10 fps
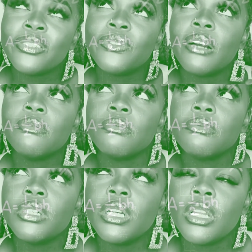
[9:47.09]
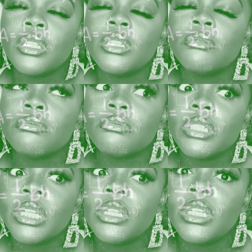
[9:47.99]
or do I
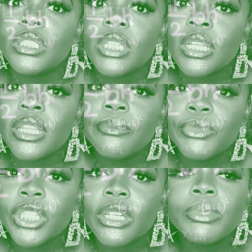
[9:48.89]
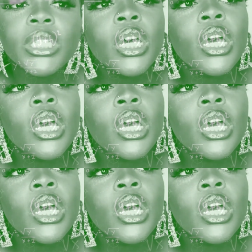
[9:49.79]
really need to eat them chips?